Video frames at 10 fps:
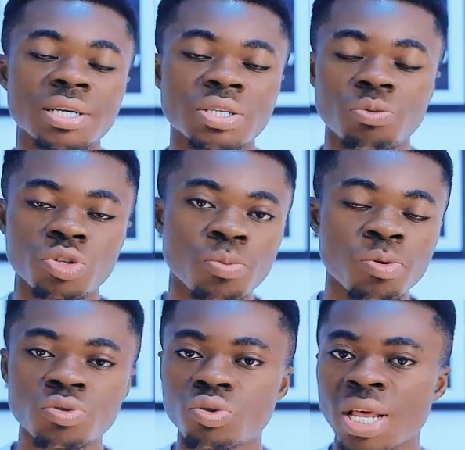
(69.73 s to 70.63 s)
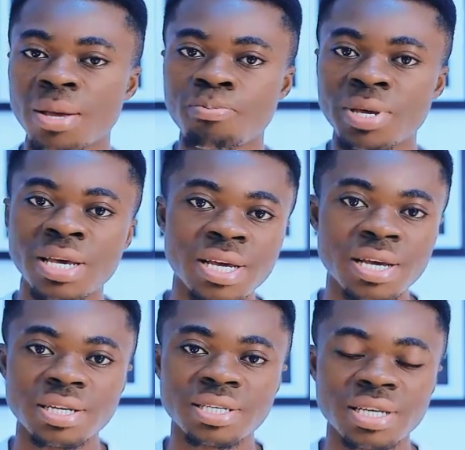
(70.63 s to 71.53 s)
she was supposed to like
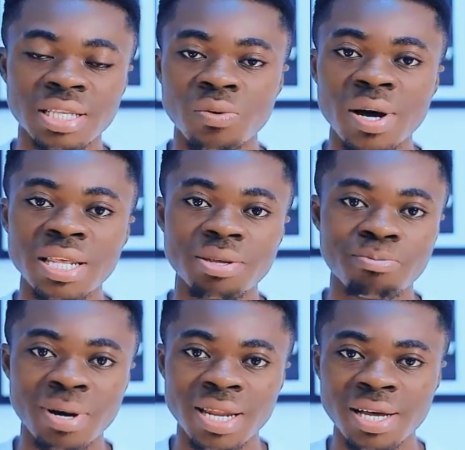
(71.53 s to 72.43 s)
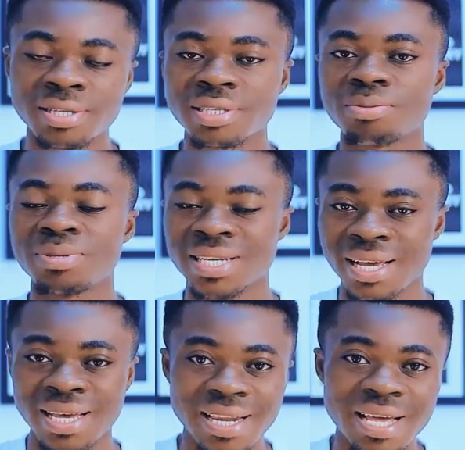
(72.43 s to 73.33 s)
pay Shatta Wale in balance, Bisa
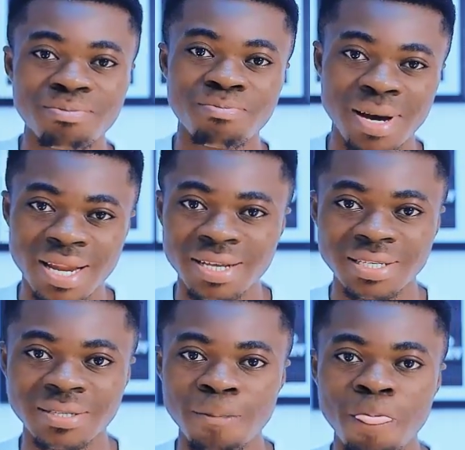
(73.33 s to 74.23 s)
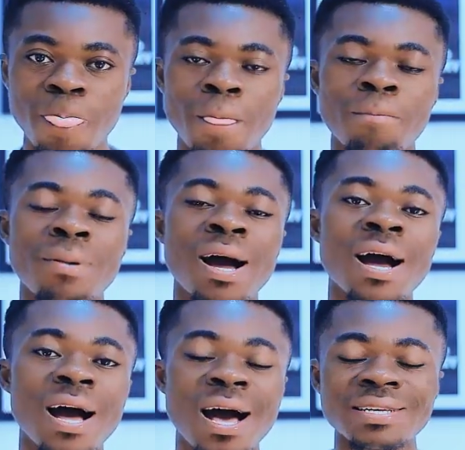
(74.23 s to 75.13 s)
Kdei in balance. But
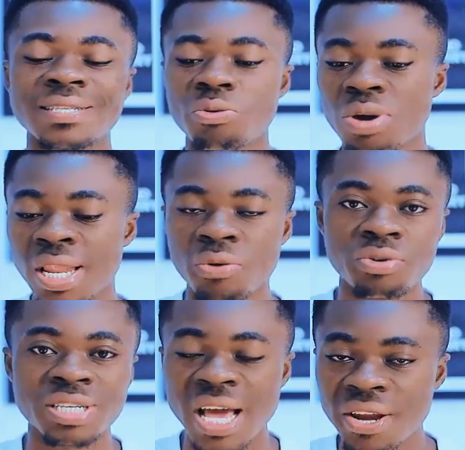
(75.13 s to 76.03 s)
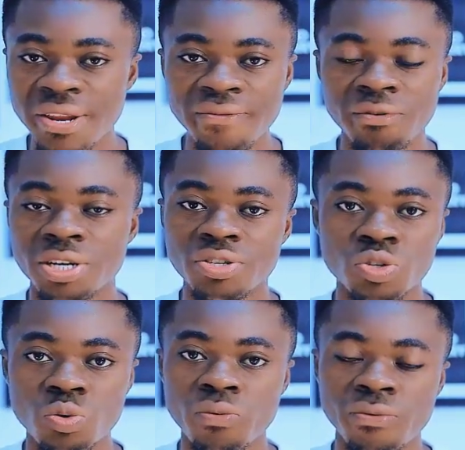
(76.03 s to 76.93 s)
as they were like returning for the
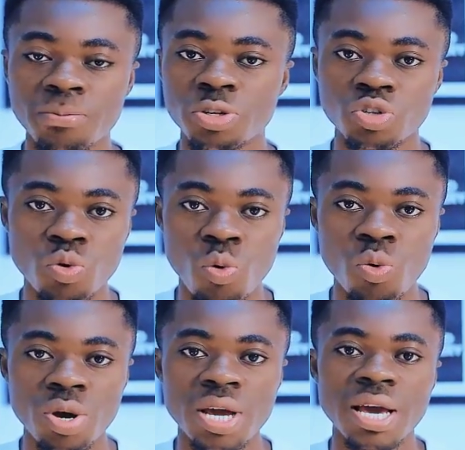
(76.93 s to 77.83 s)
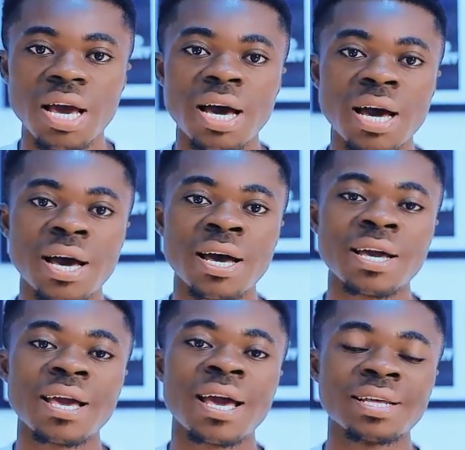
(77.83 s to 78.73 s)
show, from the show,
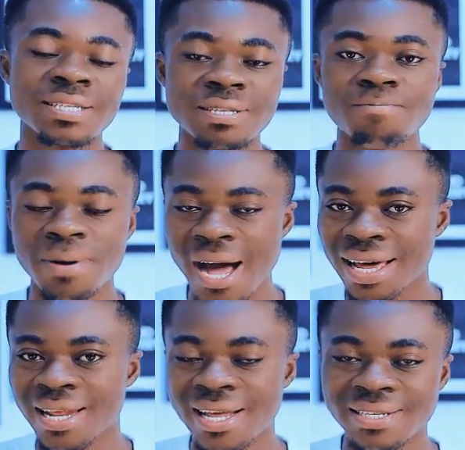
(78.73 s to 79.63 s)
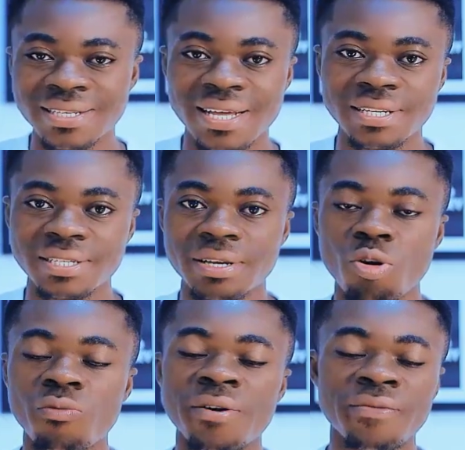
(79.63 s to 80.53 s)
her team had an accident,
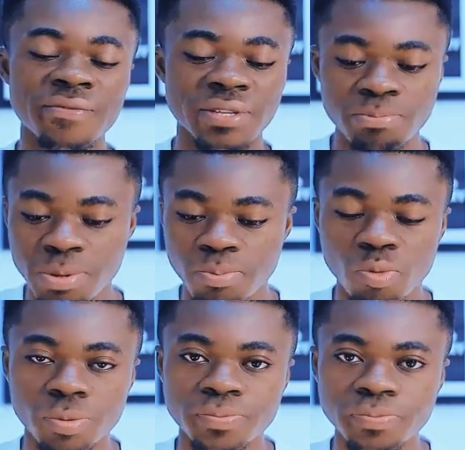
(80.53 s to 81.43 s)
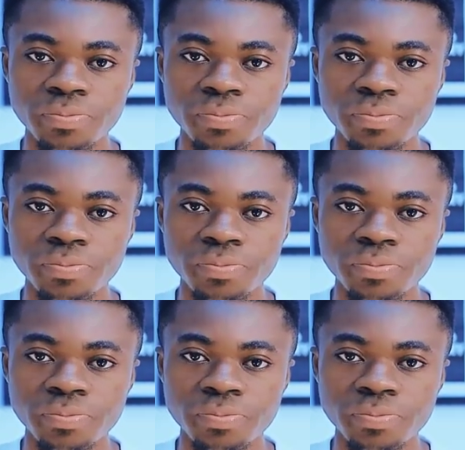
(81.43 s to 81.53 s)
over 50 people.